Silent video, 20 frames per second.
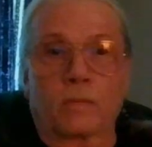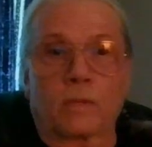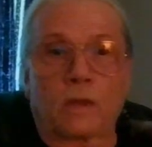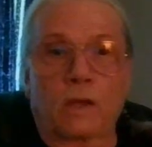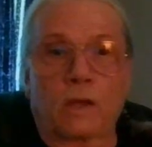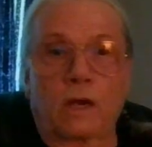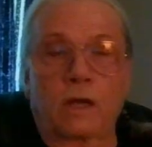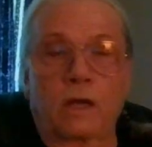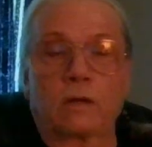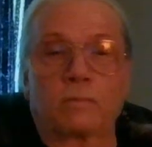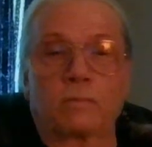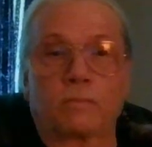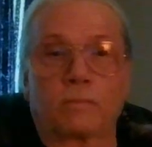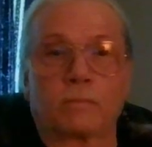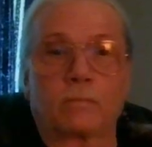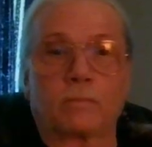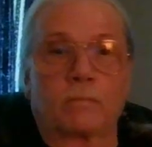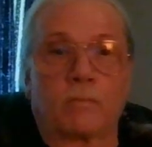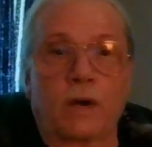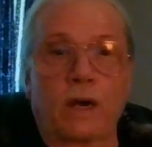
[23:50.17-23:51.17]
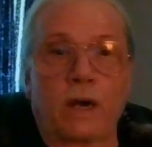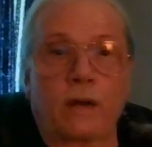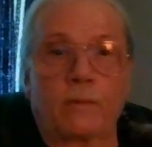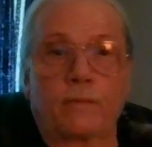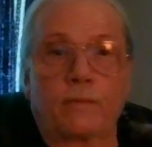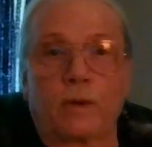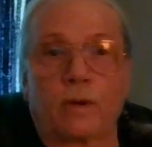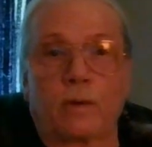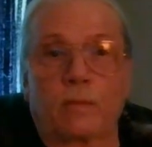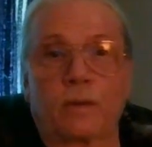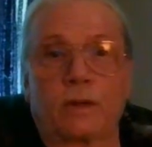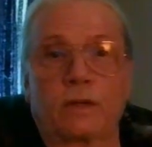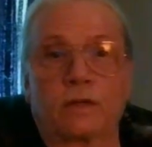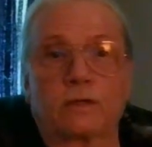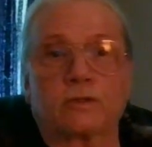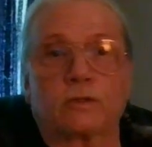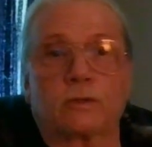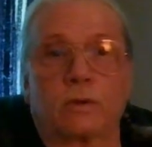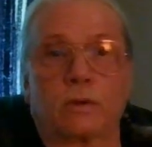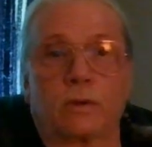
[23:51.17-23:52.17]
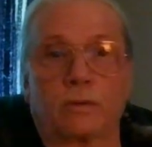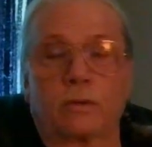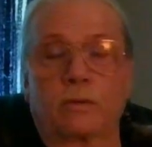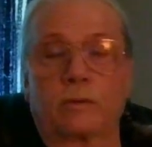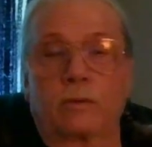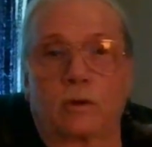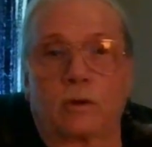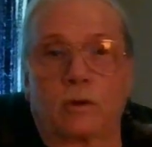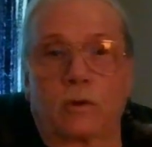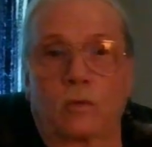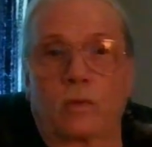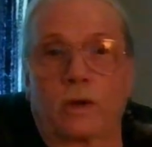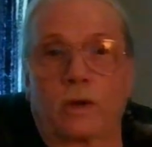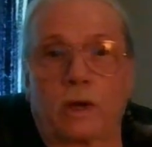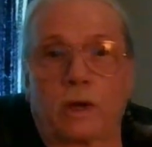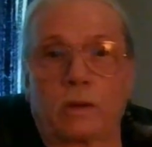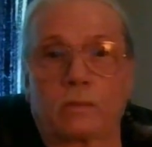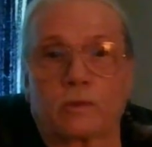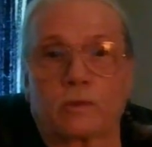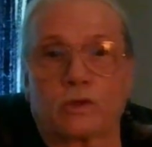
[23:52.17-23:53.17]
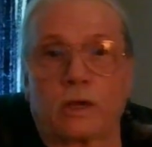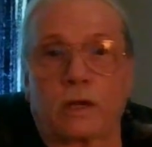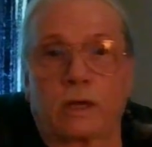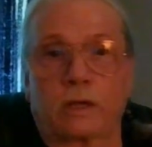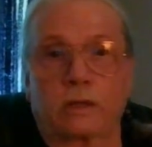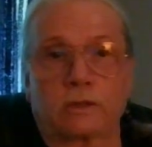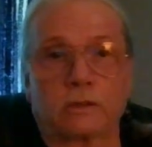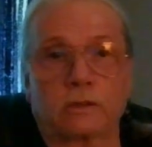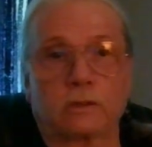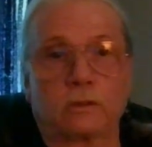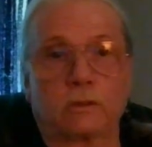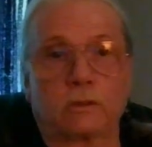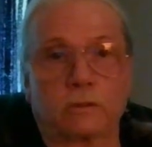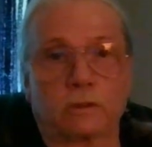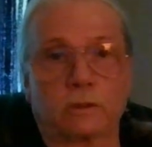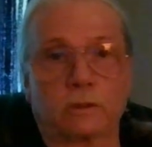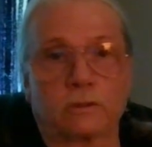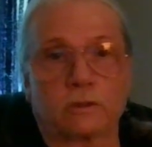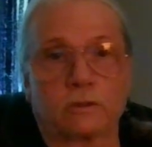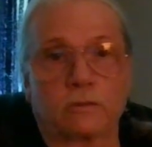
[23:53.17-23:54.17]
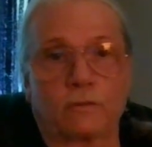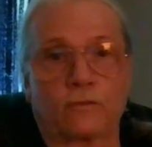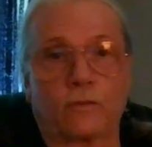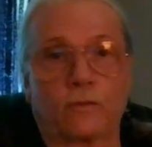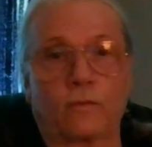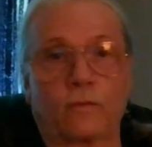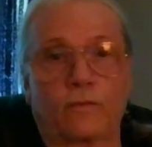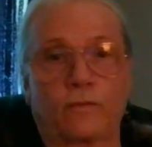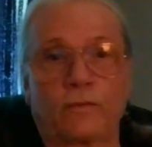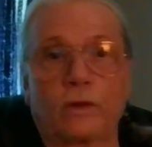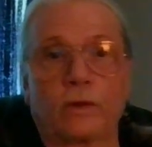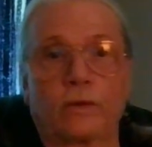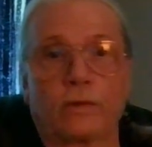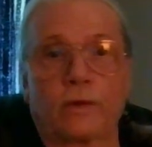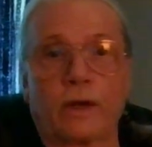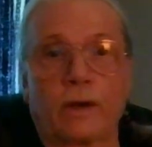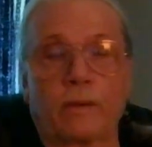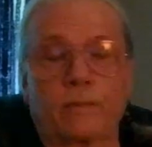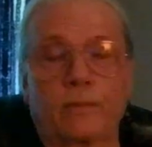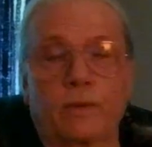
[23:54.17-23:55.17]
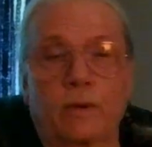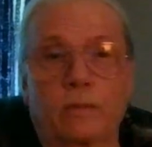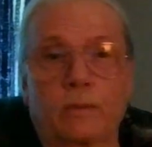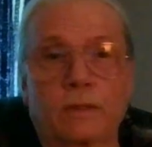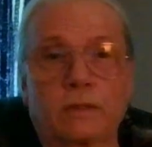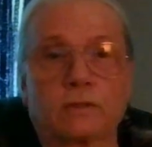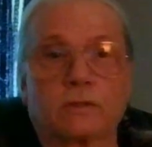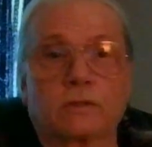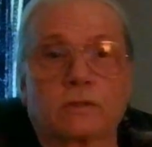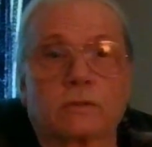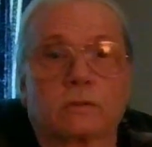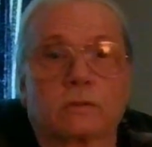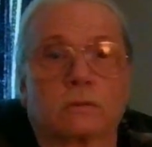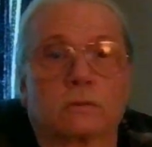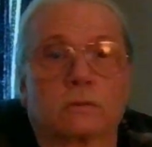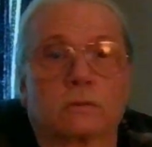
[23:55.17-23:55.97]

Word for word: kind of my purpose or you know what I'm trying to do is to fulfill that purpose